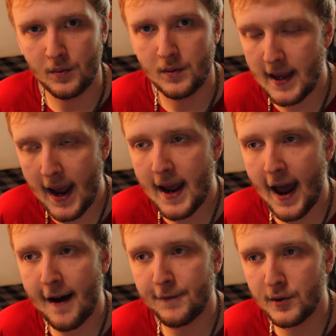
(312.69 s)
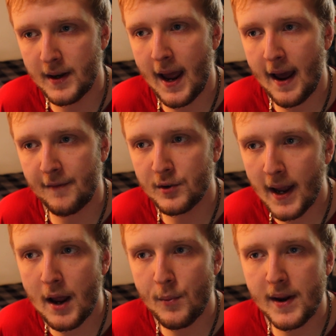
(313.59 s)
Day after day after
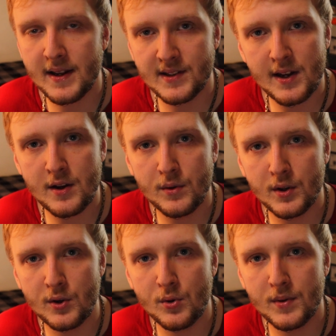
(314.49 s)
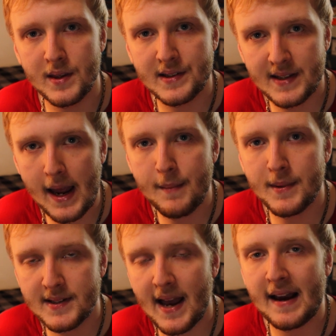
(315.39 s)
day, we continued to do the same
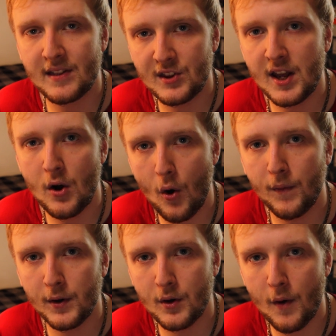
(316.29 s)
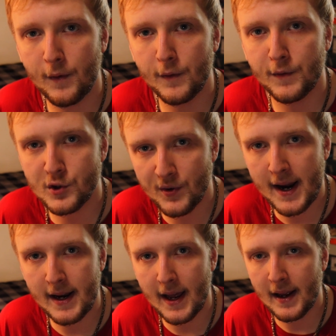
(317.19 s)
exact thing over and over for
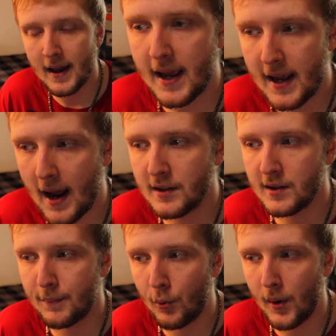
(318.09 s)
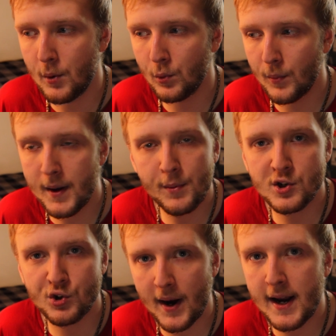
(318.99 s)
training. It got to the point where we were
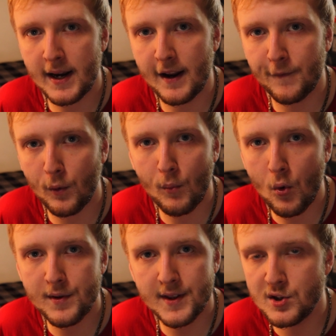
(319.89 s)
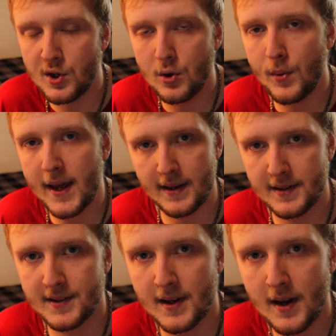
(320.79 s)
training for more than 2
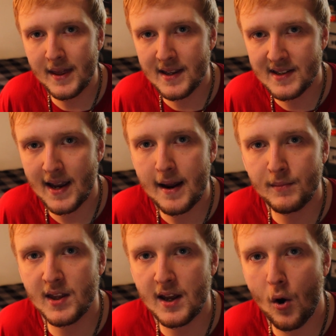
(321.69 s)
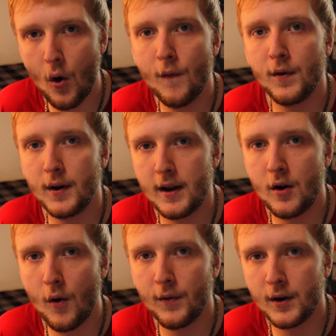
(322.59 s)
weeks, doing the same thing over and
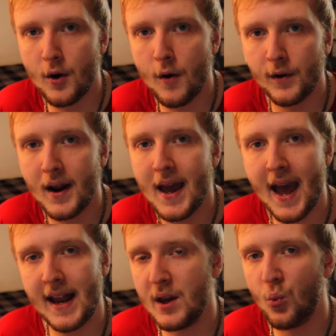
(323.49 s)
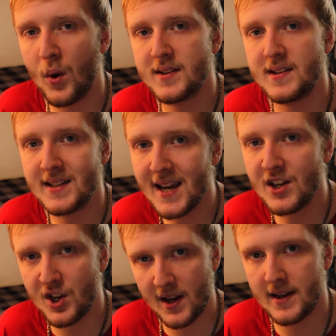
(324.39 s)
over and over, and he wasn't
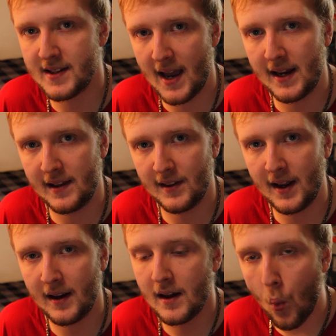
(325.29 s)
teaching us anything.